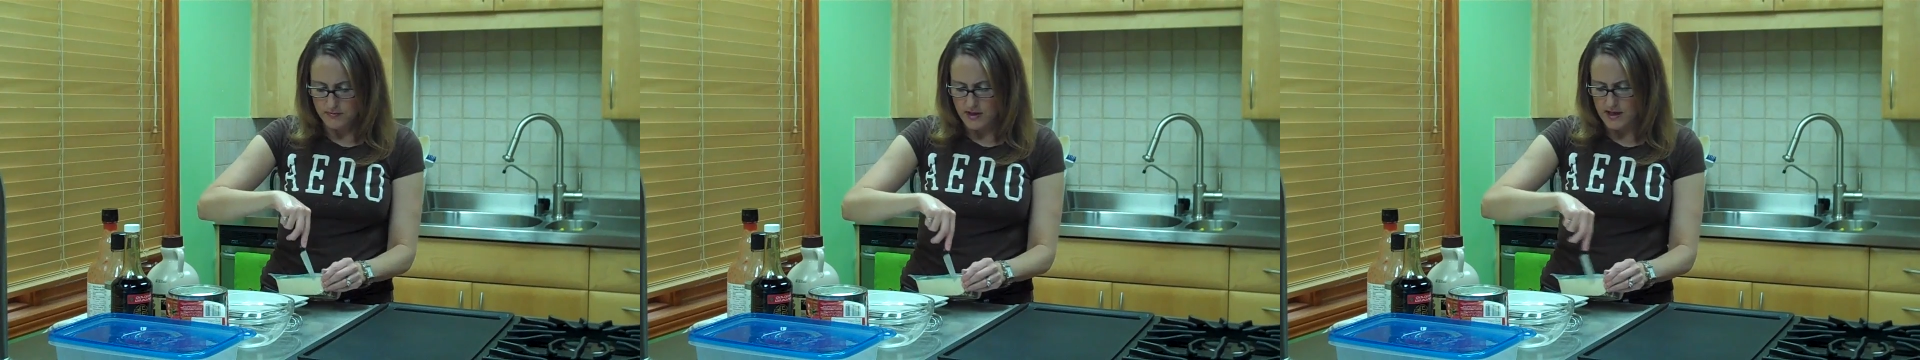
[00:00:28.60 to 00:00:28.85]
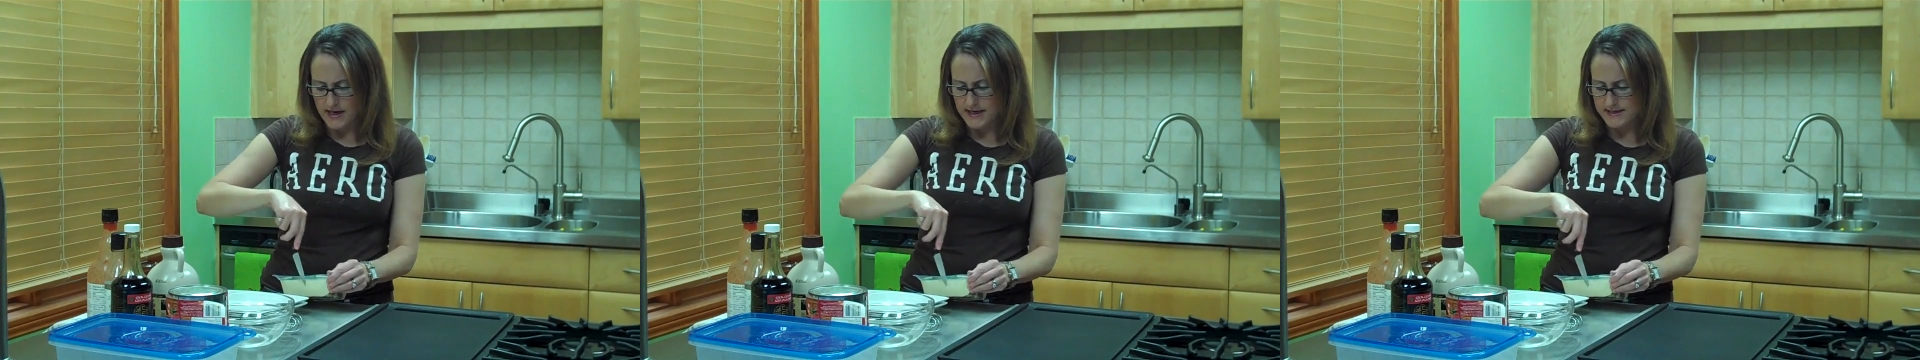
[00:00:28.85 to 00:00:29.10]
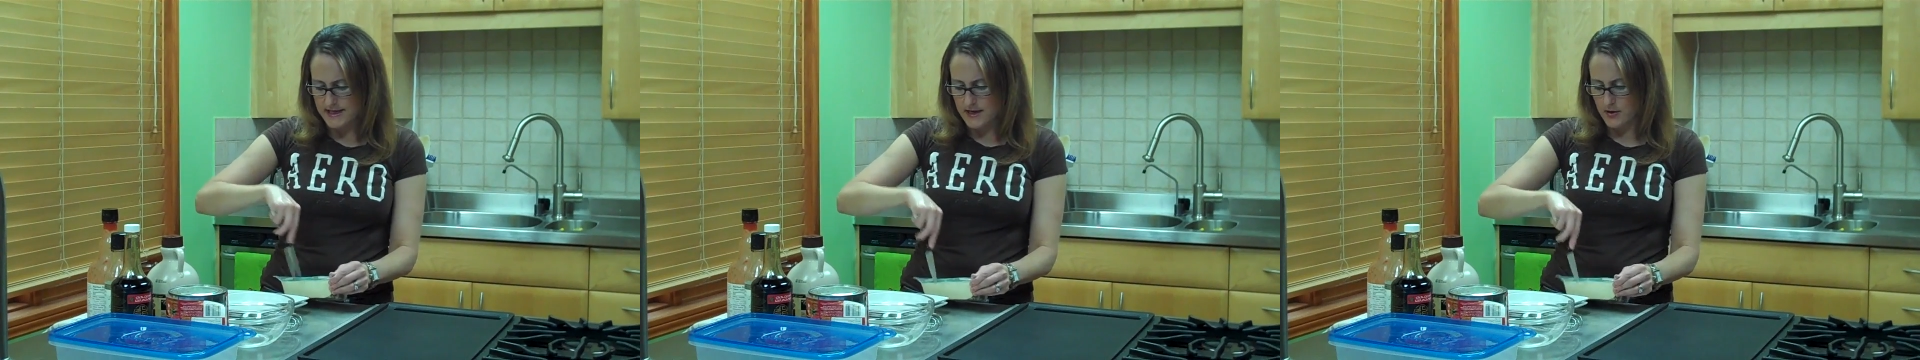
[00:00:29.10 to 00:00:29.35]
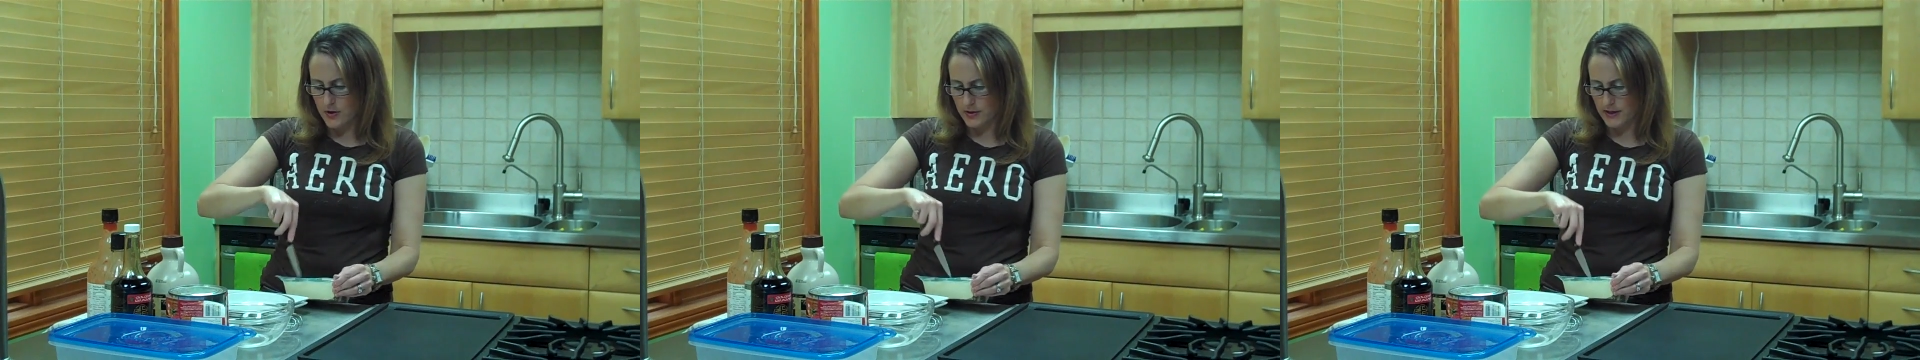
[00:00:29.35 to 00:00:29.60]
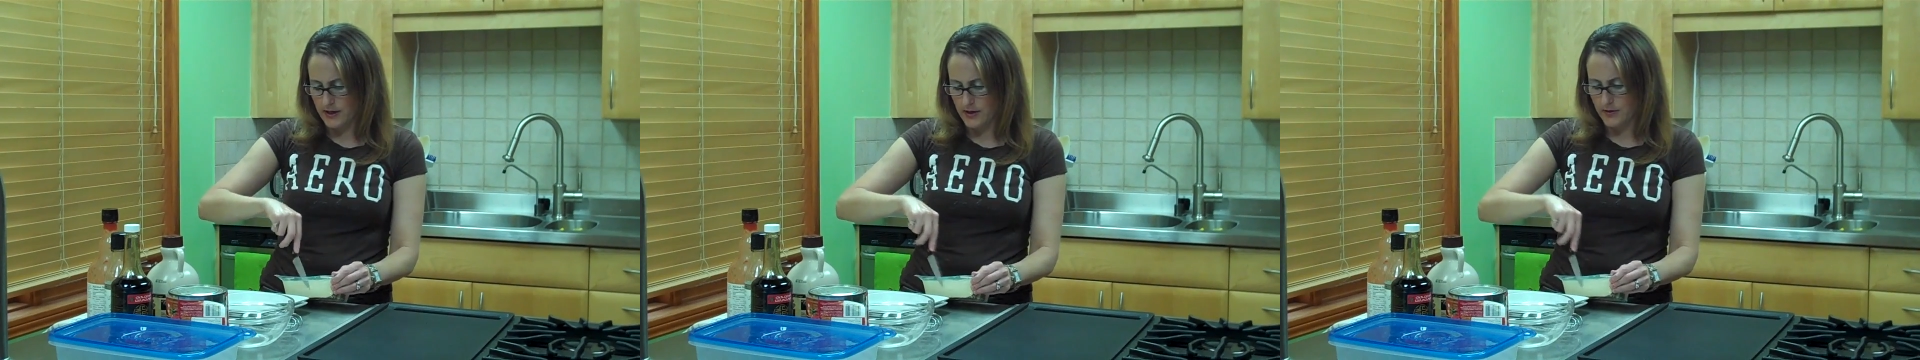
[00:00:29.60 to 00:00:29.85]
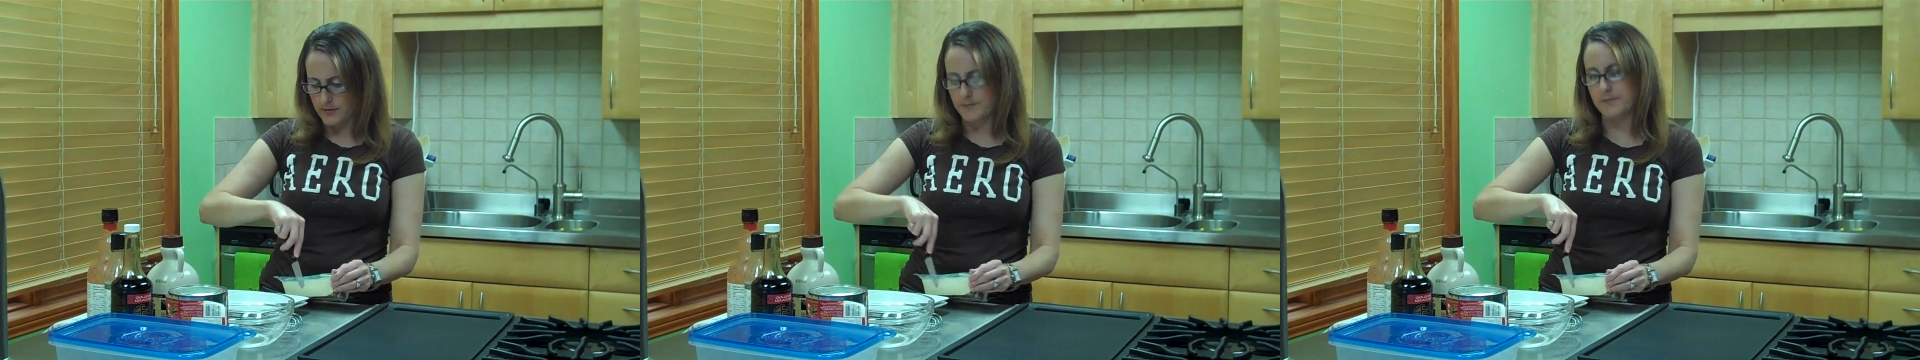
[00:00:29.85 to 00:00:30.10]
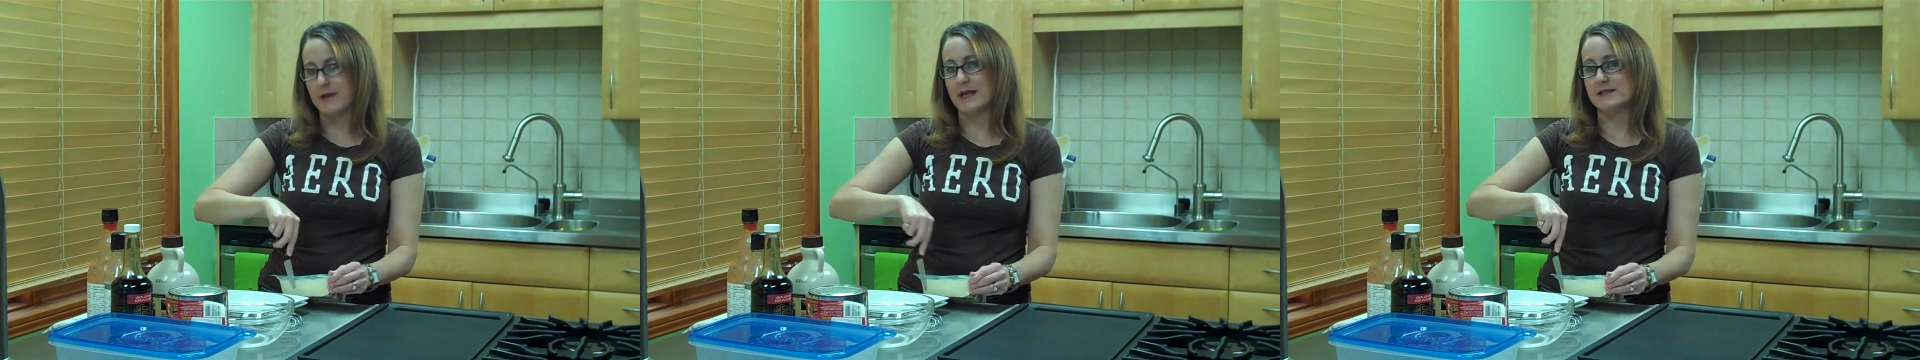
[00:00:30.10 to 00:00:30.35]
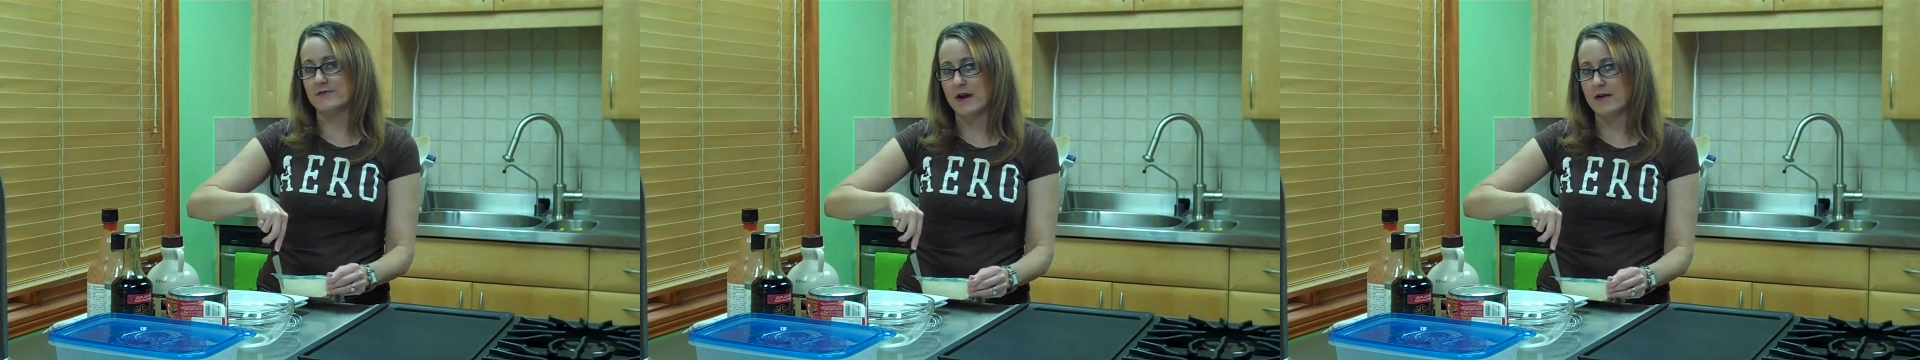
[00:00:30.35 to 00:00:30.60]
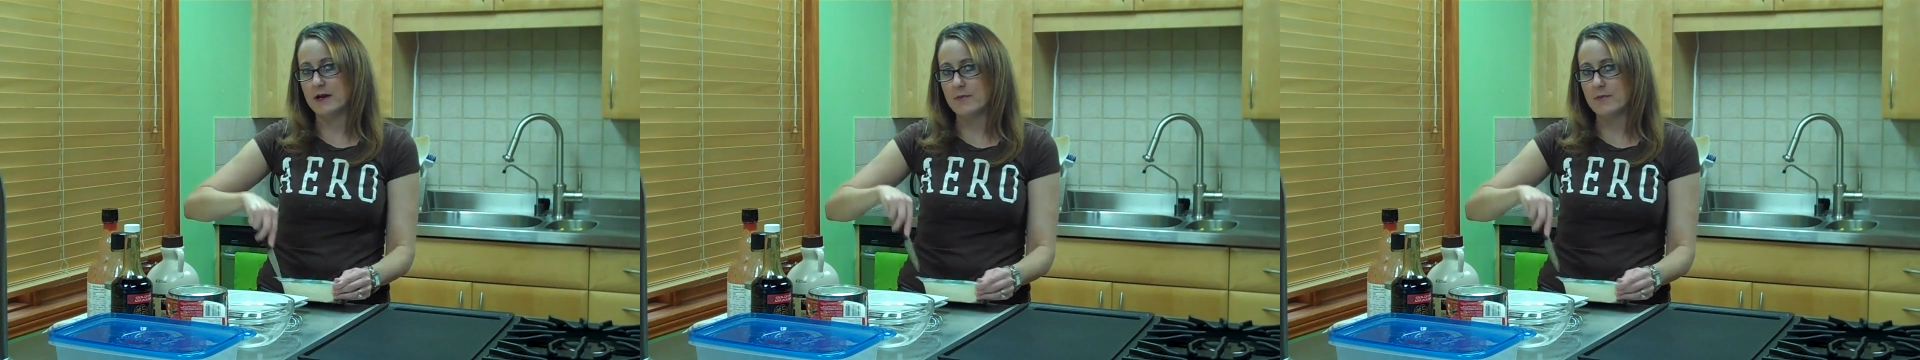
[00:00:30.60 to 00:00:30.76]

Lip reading: like I said earlier, it's very